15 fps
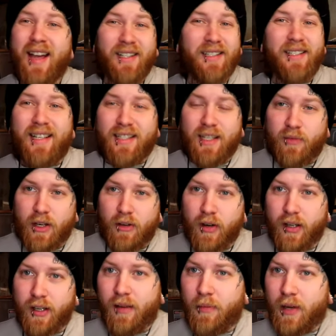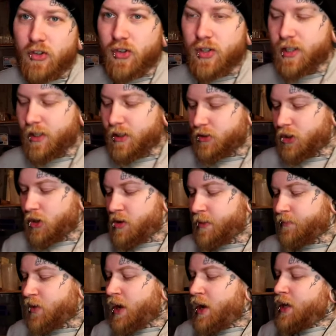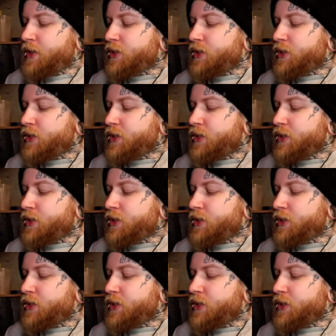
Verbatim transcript: Just not something I really am interested in doing.